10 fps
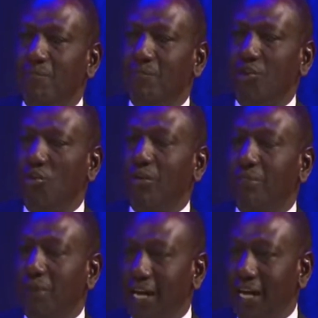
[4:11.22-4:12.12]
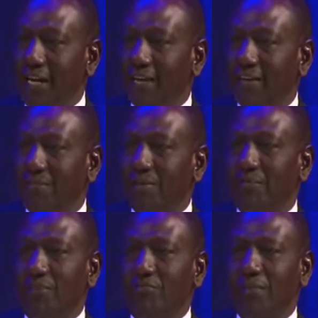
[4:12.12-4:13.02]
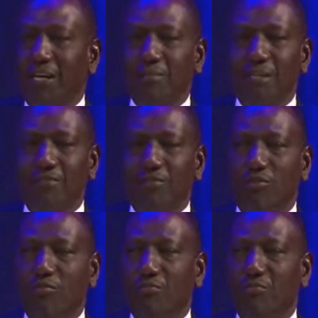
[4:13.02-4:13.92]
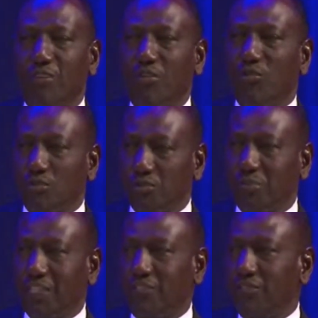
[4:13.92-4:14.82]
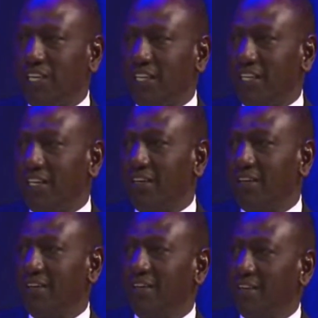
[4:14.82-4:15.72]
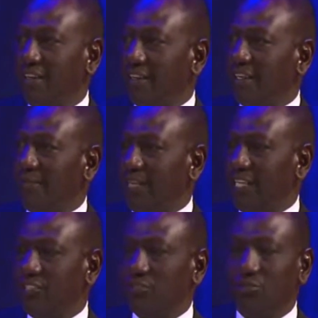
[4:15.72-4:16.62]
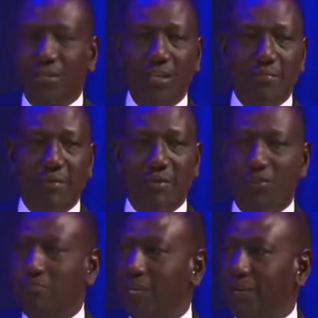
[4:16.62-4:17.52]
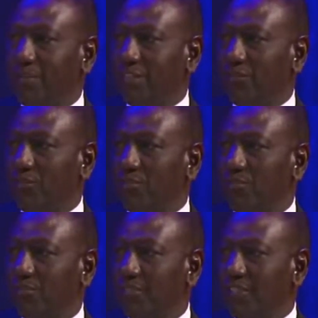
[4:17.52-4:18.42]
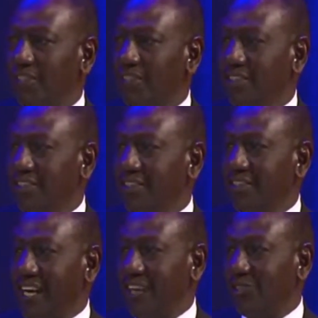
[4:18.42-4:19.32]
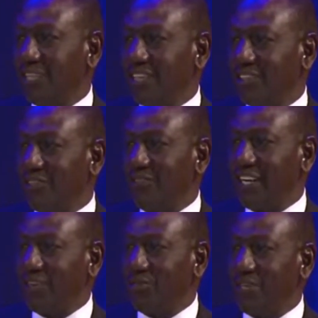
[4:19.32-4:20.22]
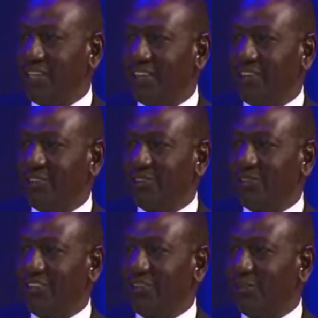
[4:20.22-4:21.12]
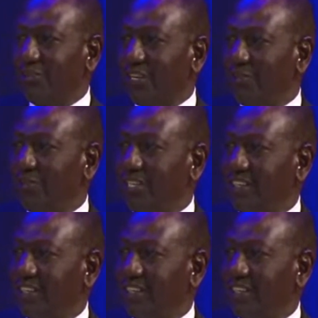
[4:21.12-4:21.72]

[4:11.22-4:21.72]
Owen Baya, member of parliament from the coast part of Kenya. Kimani Ichung'wah, member of parliament from the outskirts of Nairobi, not too far from Nairobi.